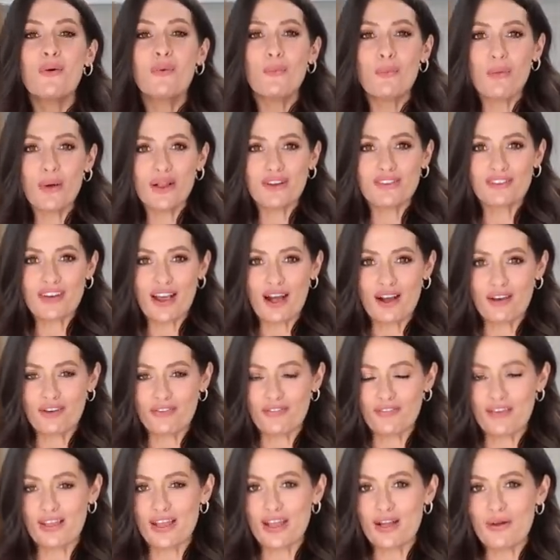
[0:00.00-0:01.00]
which
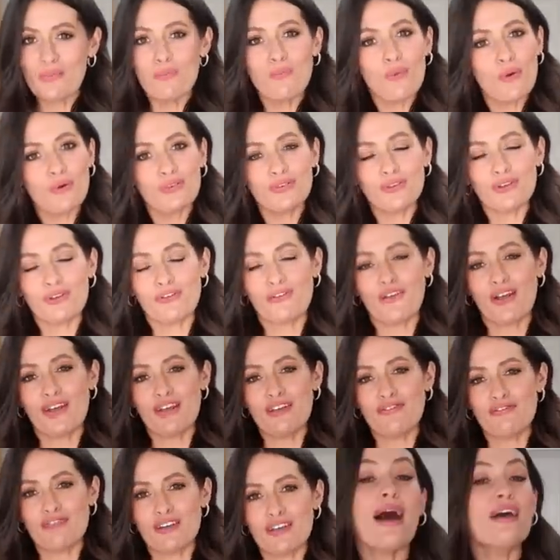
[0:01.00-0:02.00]
outfit was your
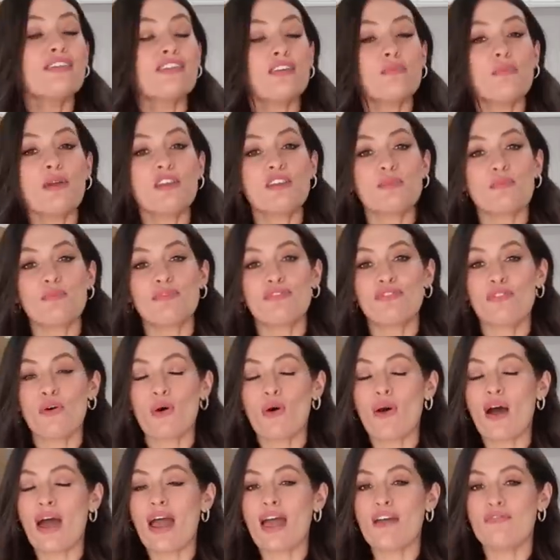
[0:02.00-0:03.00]
favourite. As I mentioned
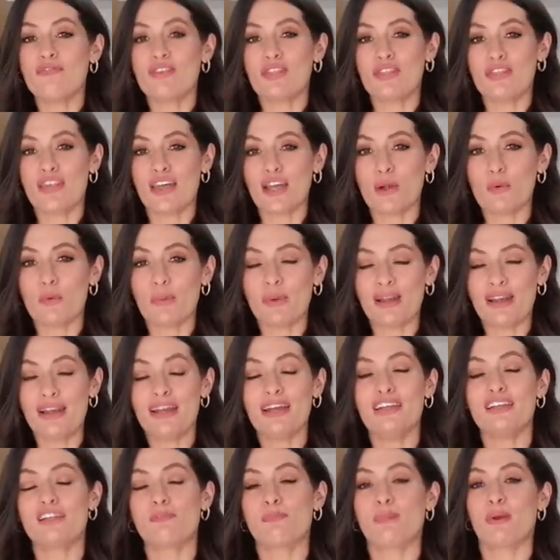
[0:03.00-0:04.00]
before, everything will be
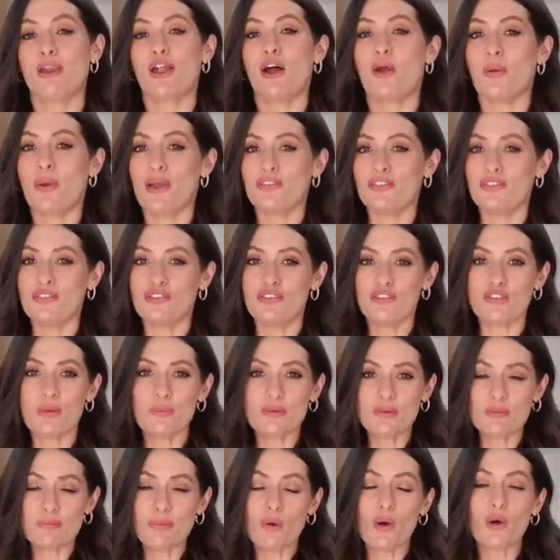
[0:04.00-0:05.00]
linked below in the
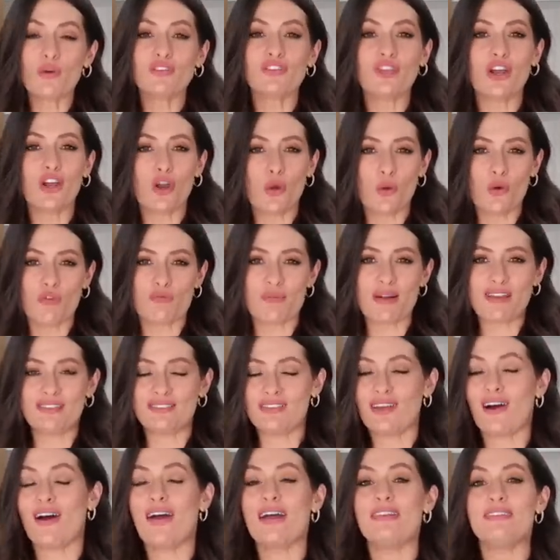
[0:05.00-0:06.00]
description box, along with my
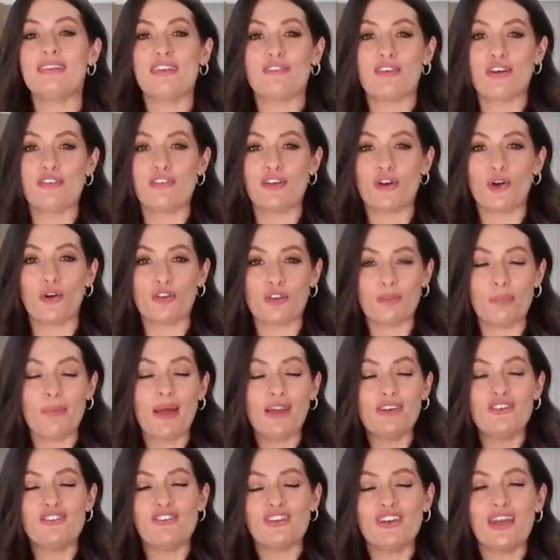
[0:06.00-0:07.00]
size if I forgot to
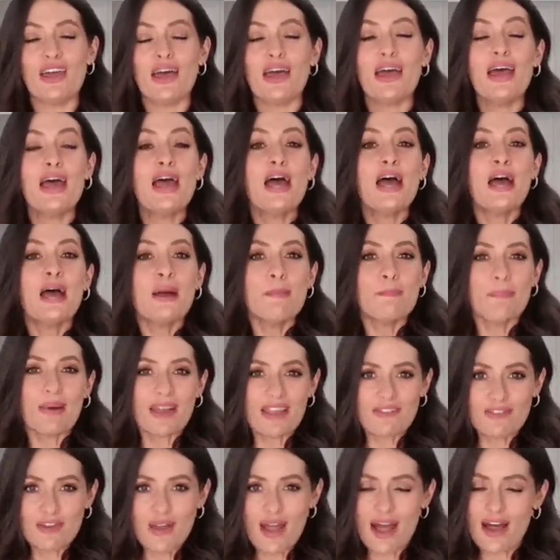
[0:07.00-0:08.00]
mention it. But
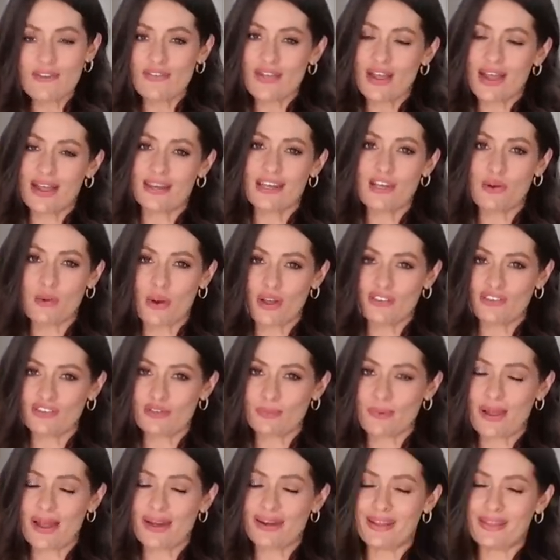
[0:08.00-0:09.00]
if you have any
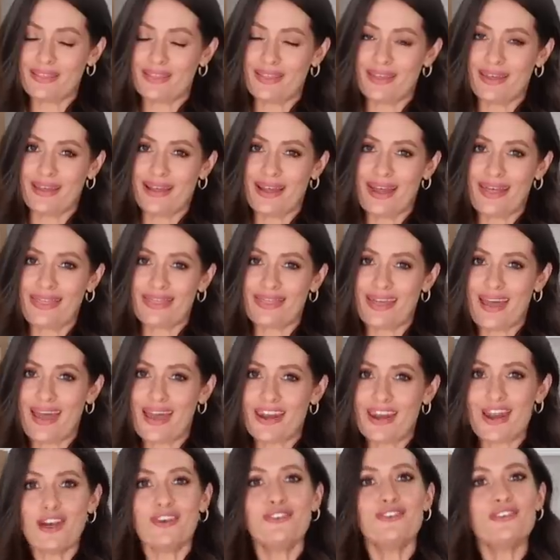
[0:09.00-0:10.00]
questions about anything,
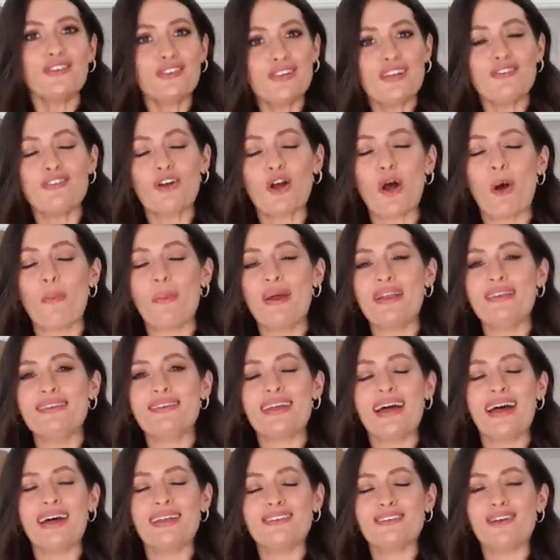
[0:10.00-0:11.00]
then just leave a
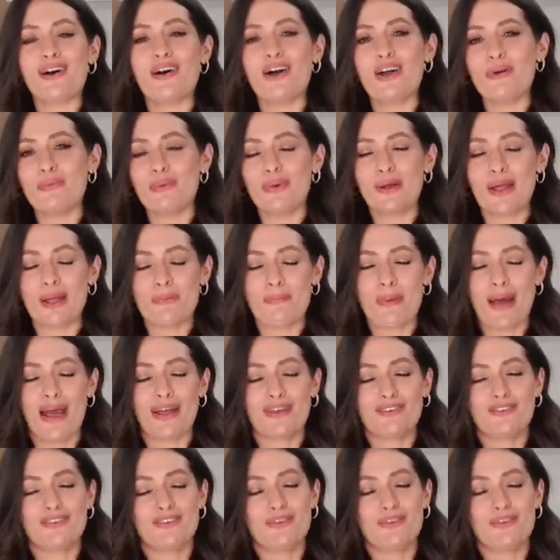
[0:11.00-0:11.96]
comment and I will get back